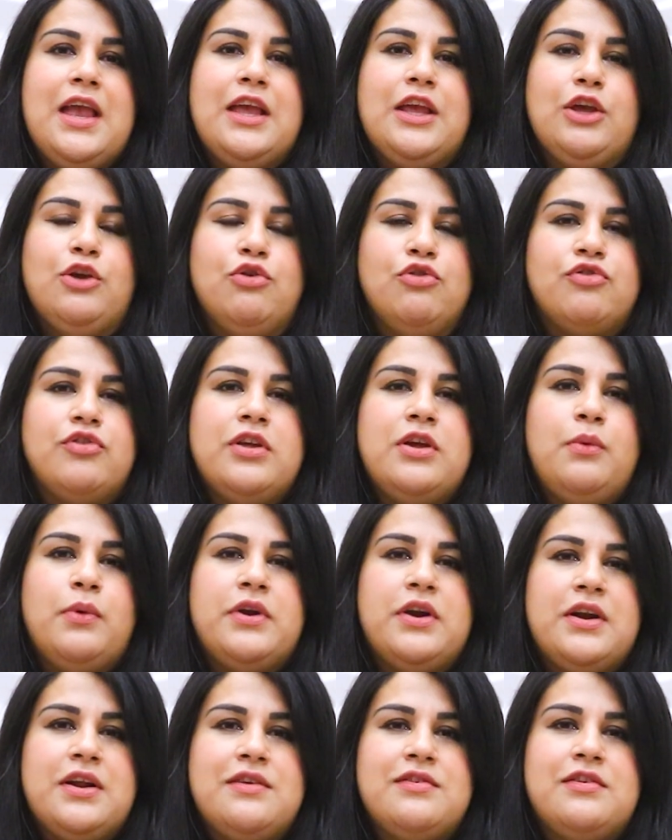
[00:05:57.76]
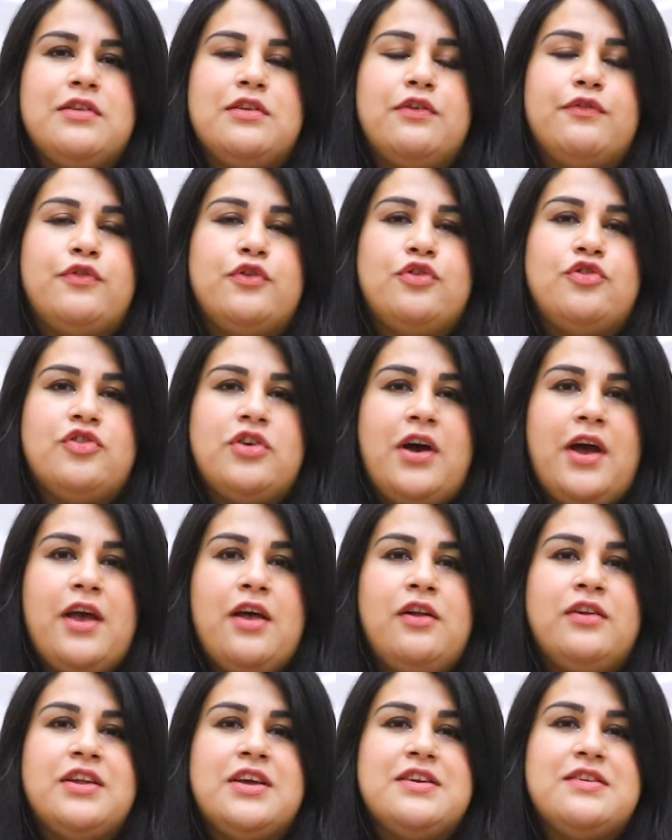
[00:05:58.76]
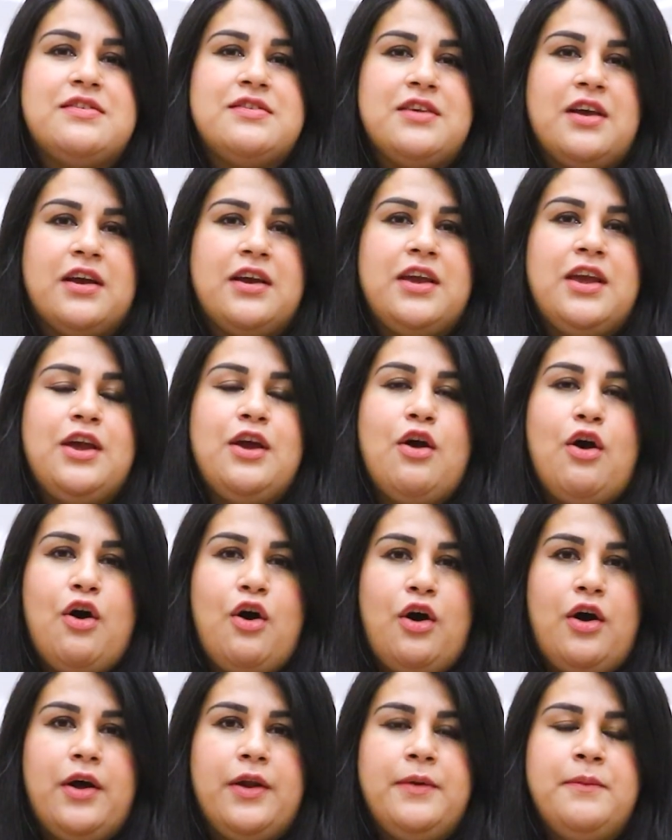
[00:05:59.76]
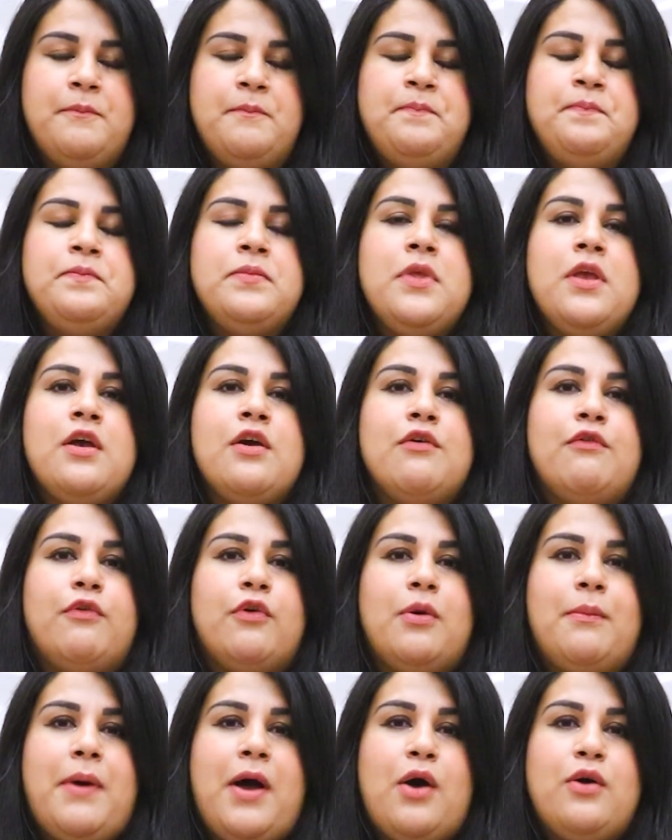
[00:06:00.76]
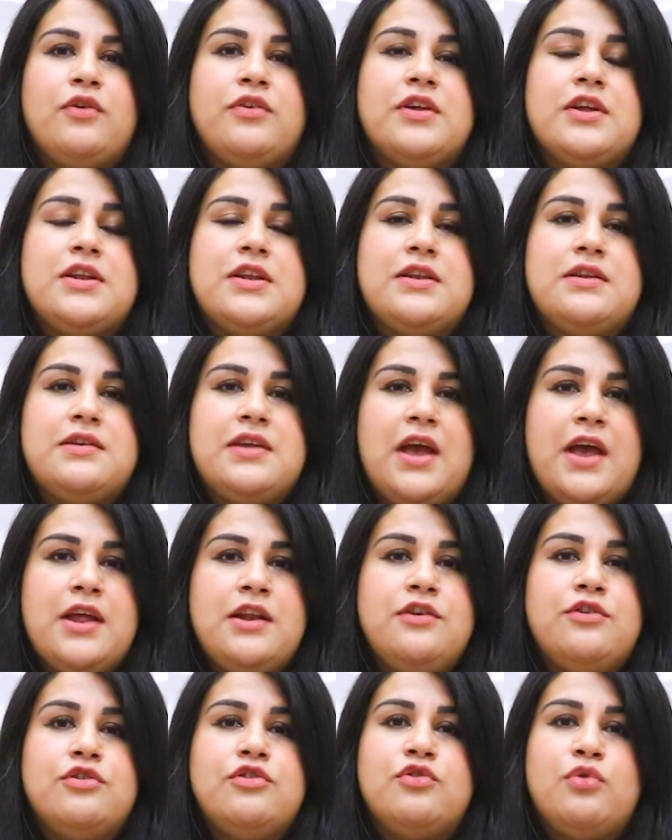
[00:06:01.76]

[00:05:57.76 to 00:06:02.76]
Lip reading: usually what it is if your child is sucking on for about 10 to